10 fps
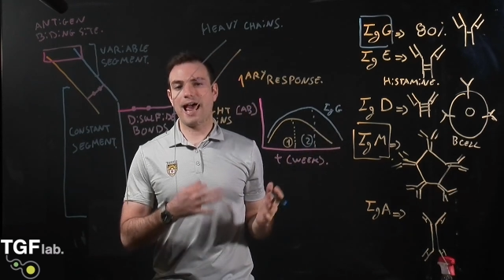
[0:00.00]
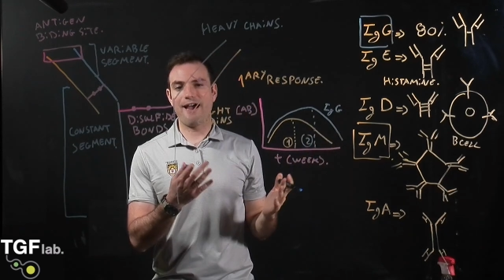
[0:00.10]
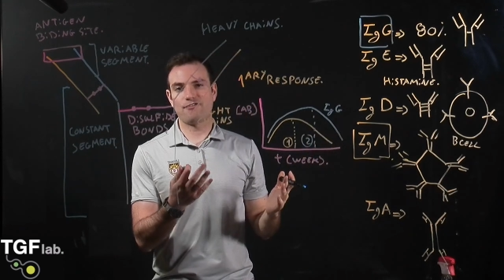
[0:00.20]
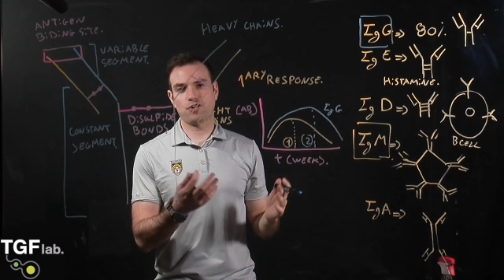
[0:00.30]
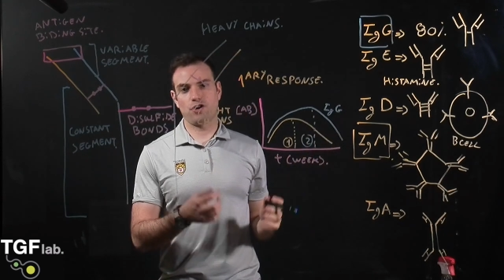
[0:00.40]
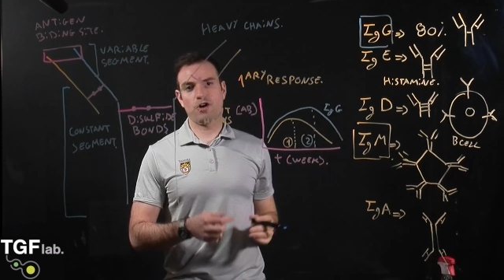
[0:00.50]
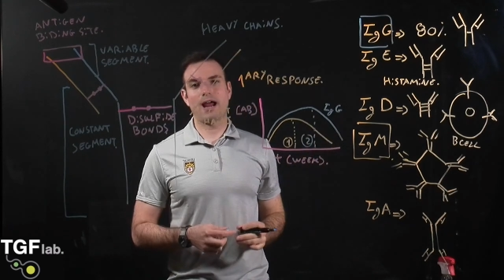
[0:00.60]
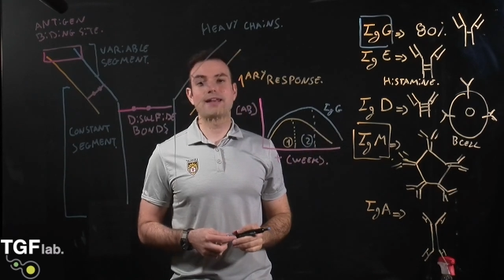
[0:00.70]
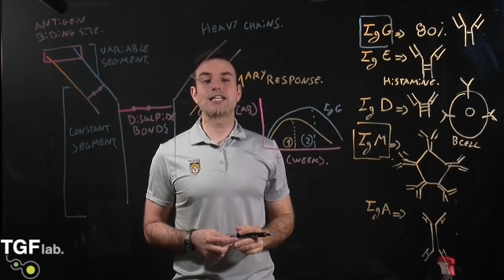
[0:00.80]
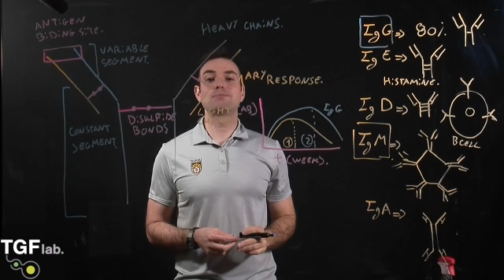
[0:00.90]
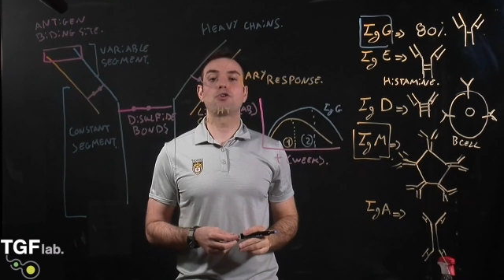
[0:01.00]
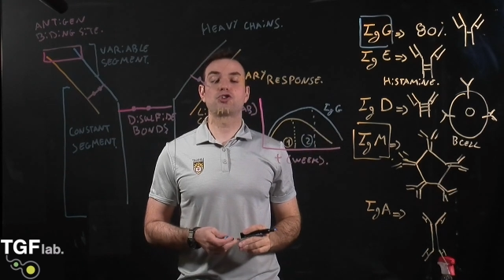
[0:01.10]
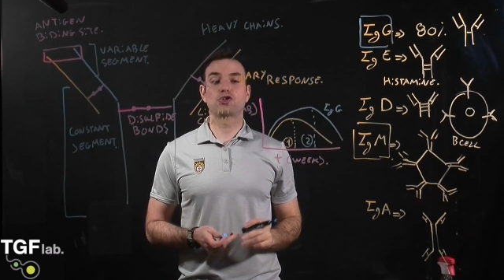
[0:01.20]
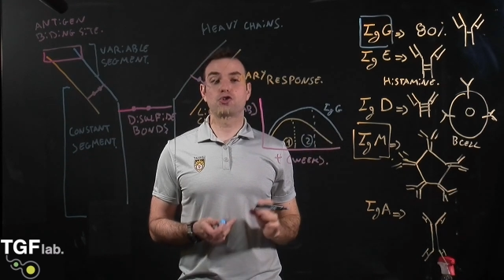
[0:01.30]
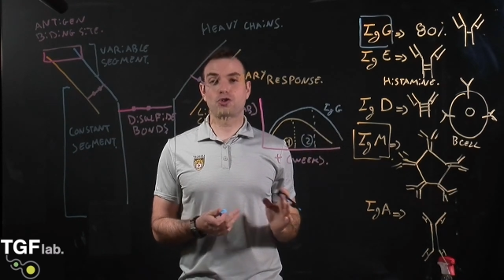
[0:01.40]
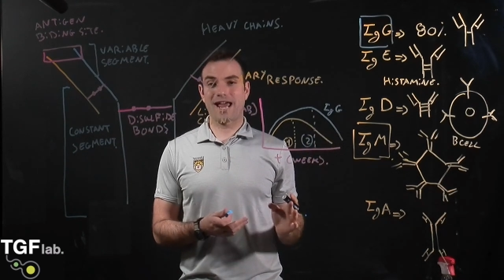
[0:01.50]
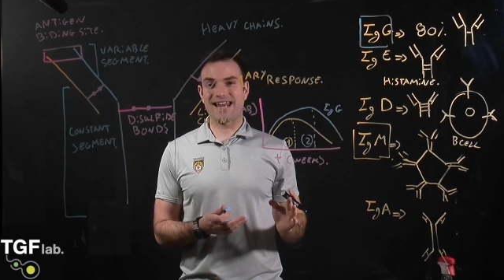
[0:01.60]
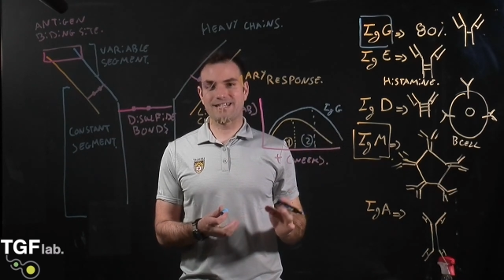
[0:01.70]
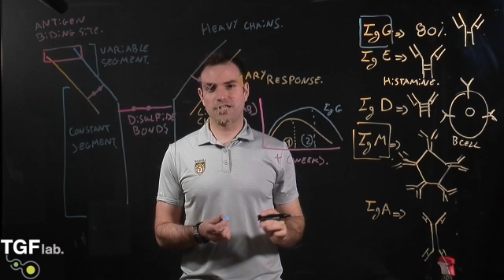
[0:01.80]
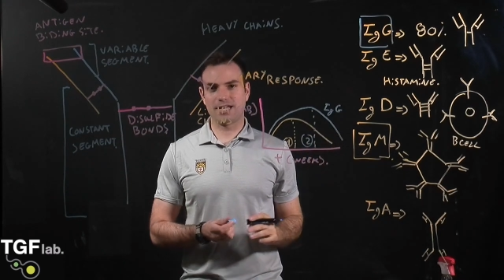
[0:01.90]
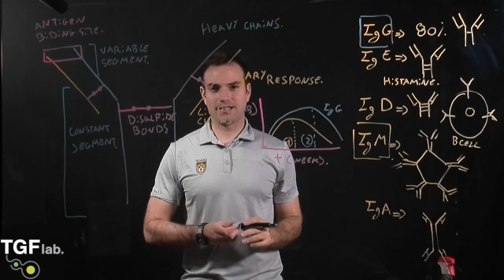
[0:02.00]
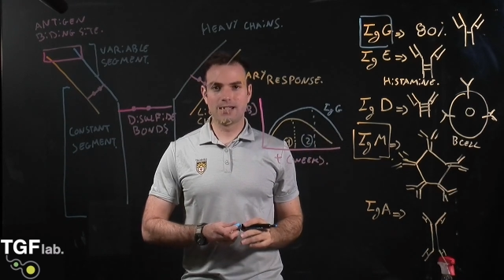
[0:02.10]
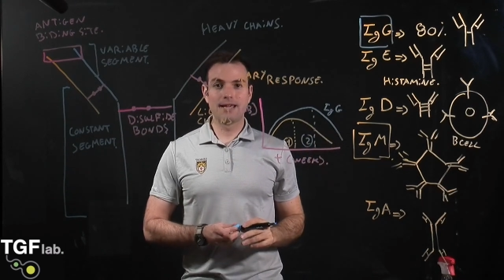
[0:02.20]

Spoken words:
after the exposure to the antigen.